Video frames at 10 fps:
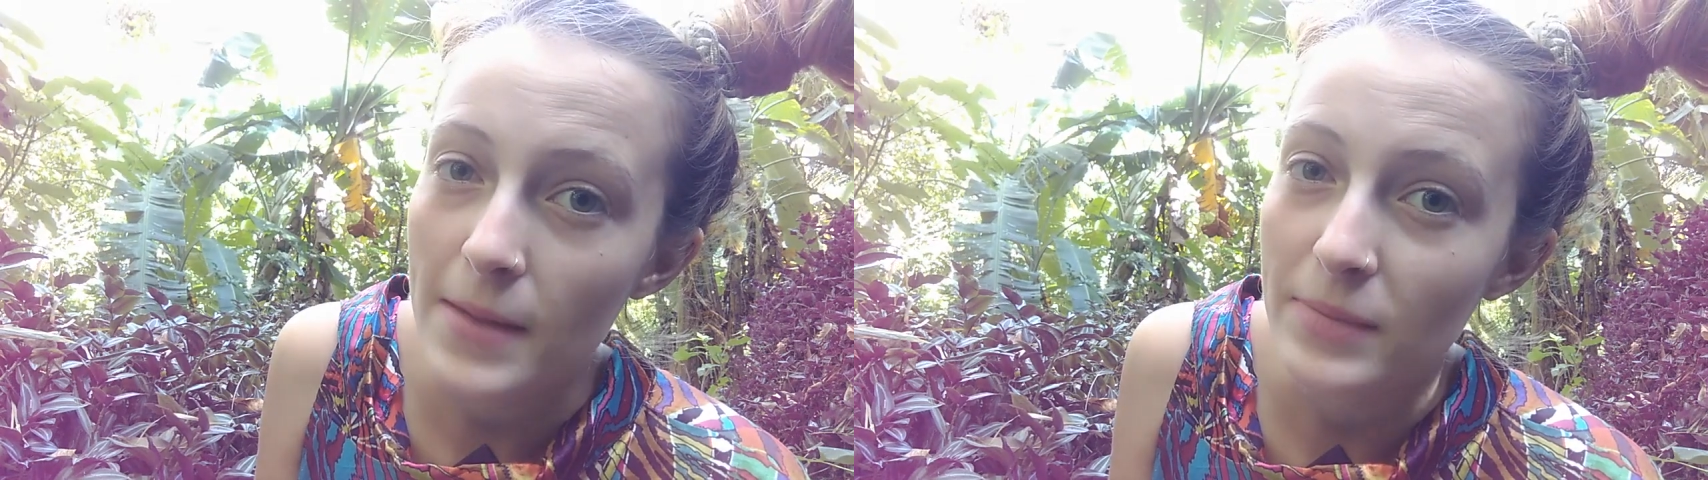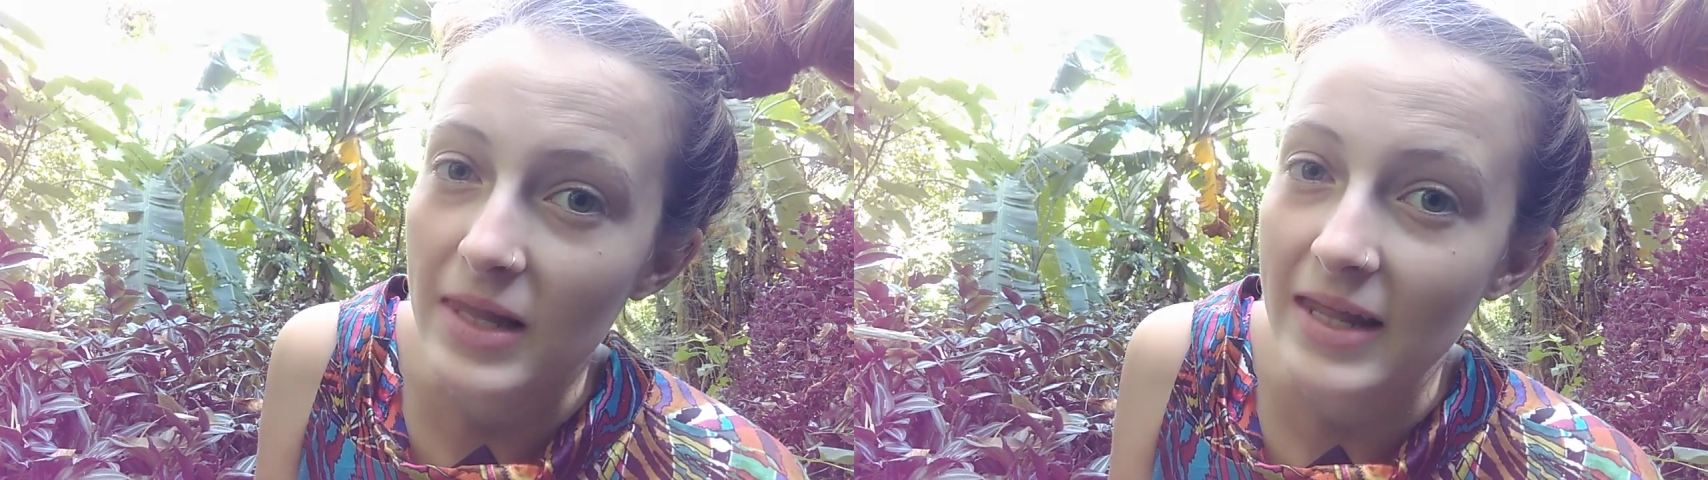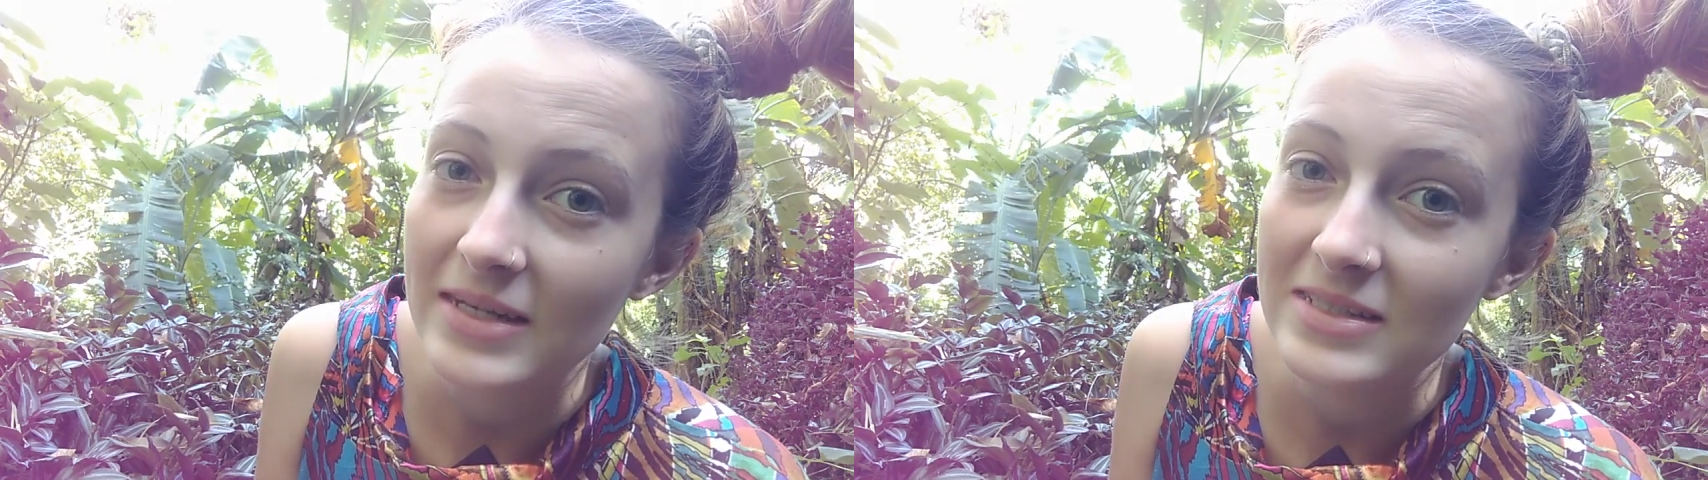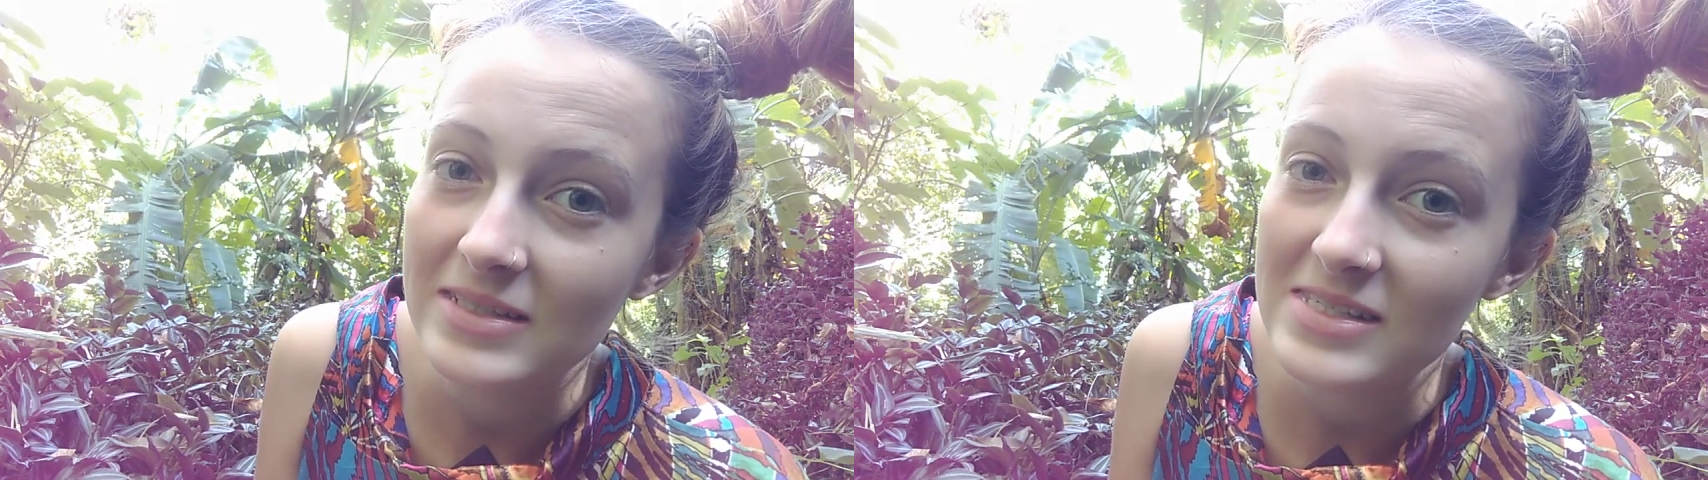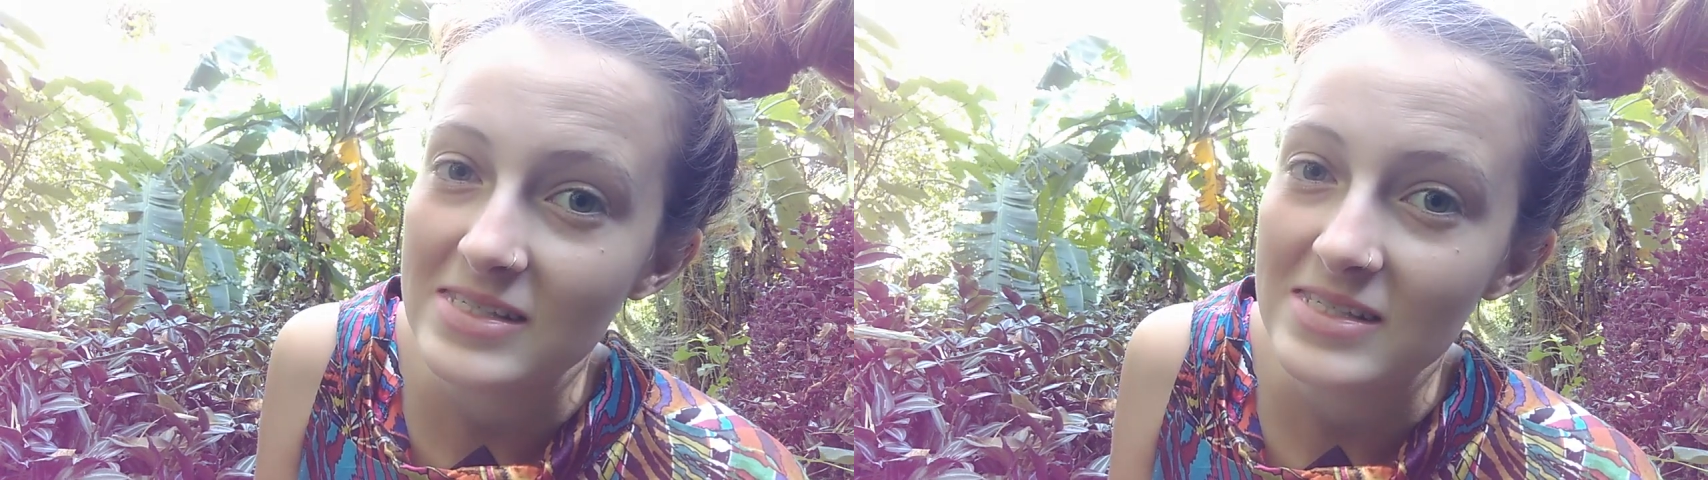
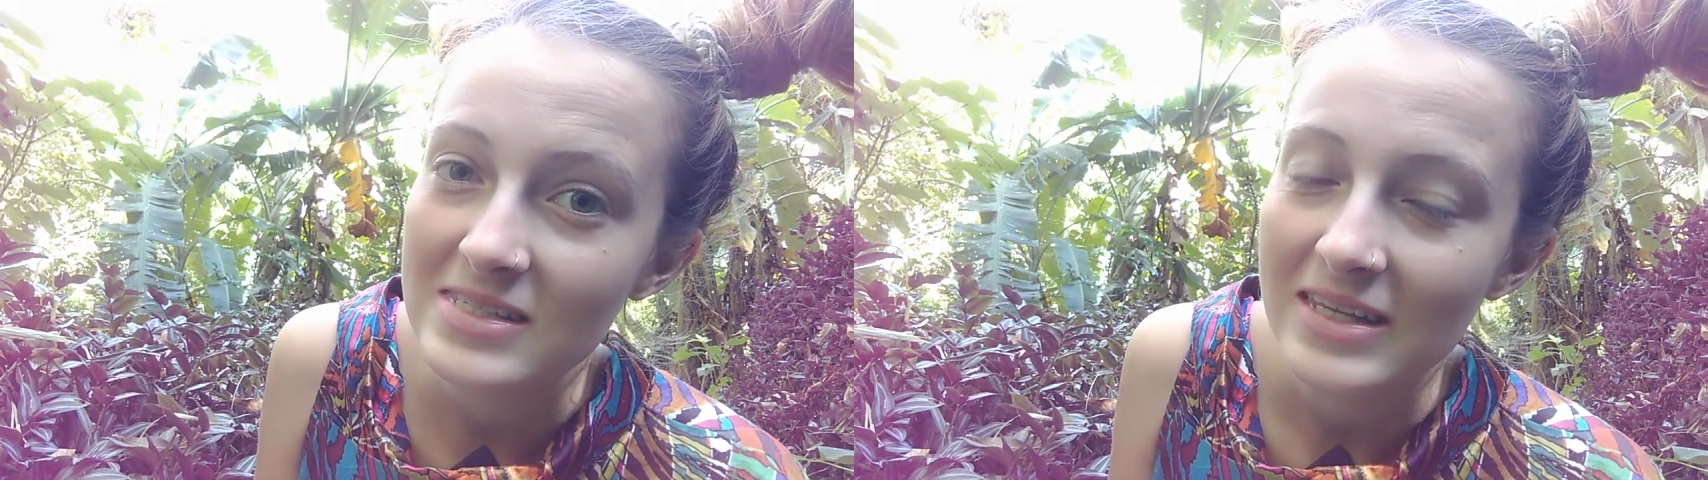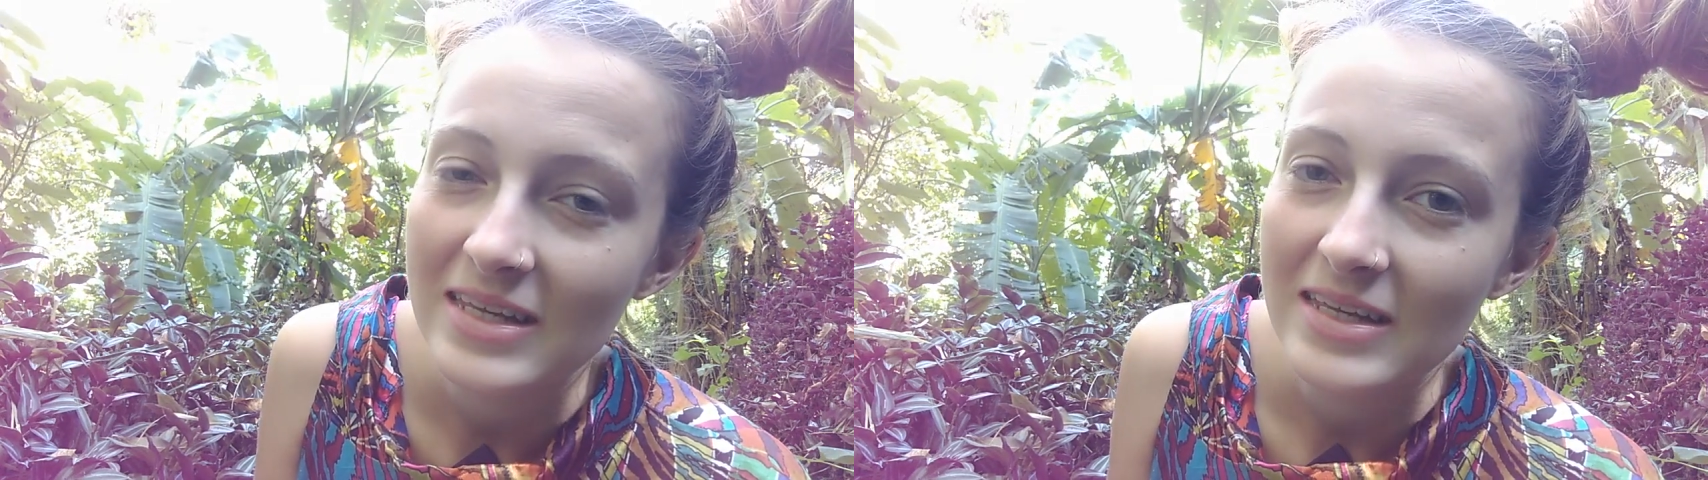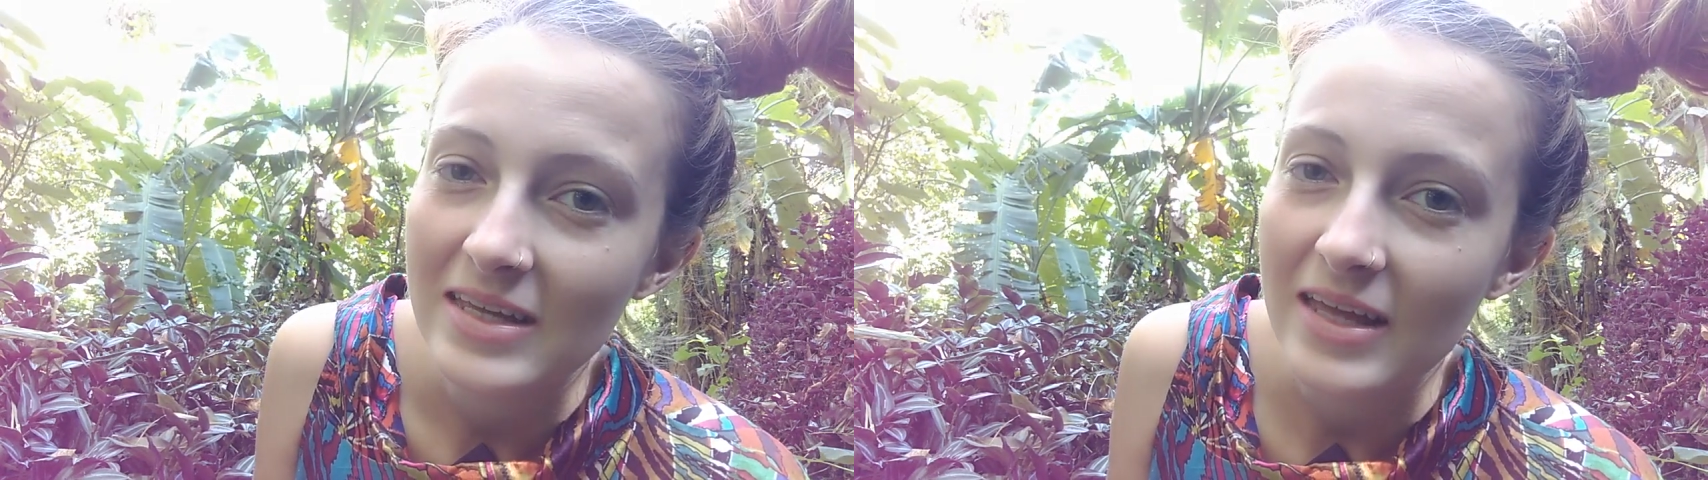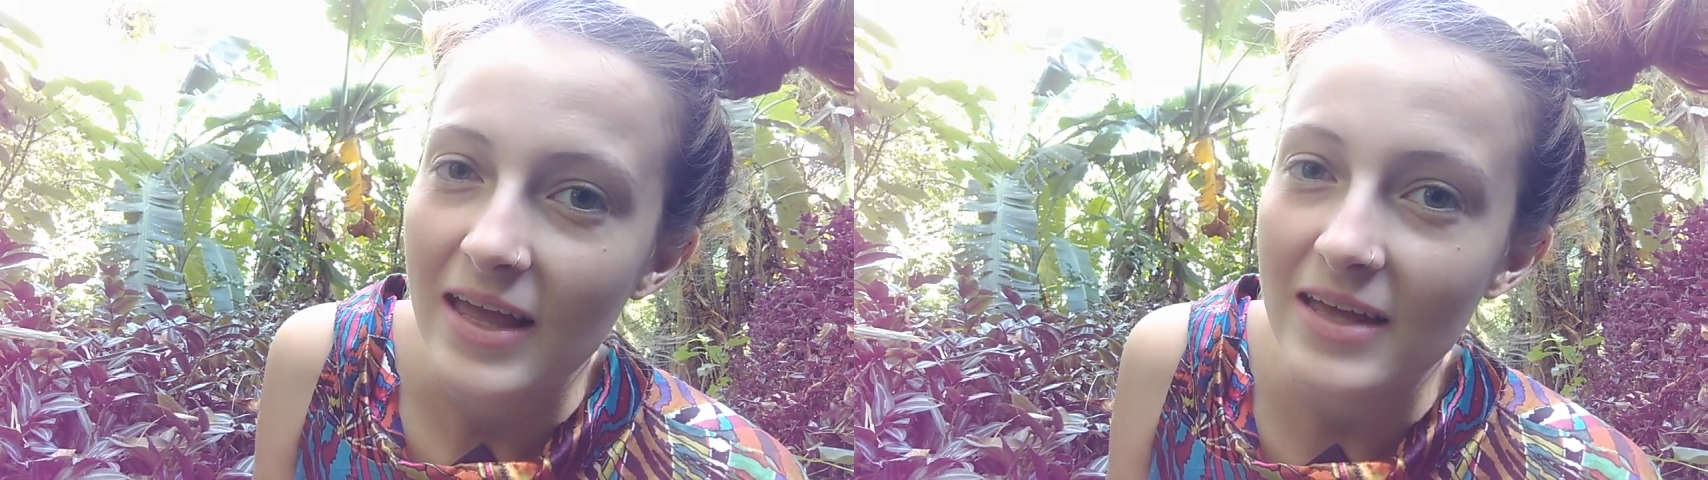plants